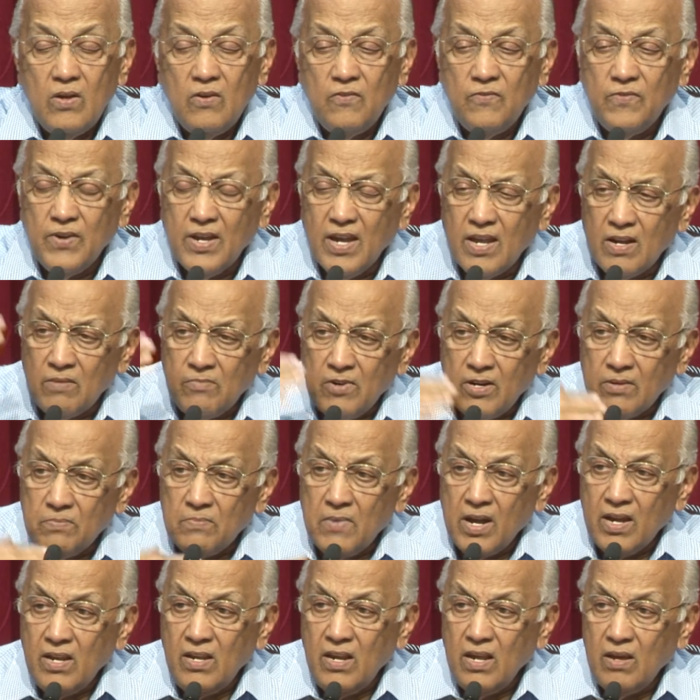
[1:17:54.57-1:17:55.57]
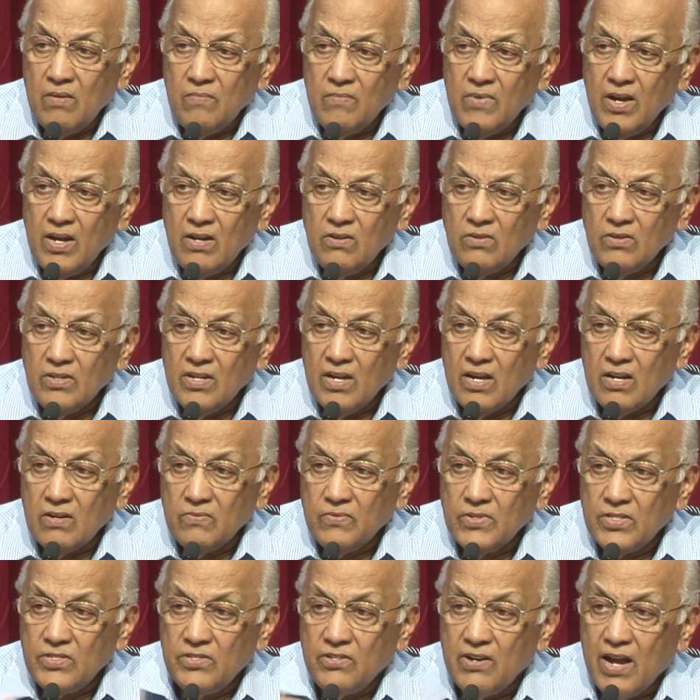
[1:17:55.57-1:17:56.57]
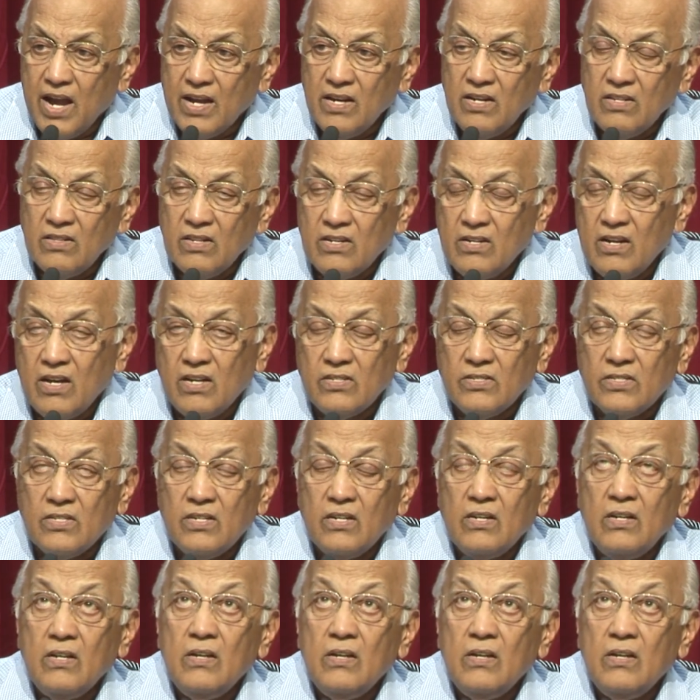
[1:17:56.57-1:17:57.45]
Forget about my name. I don't care if it's dragged in the dust.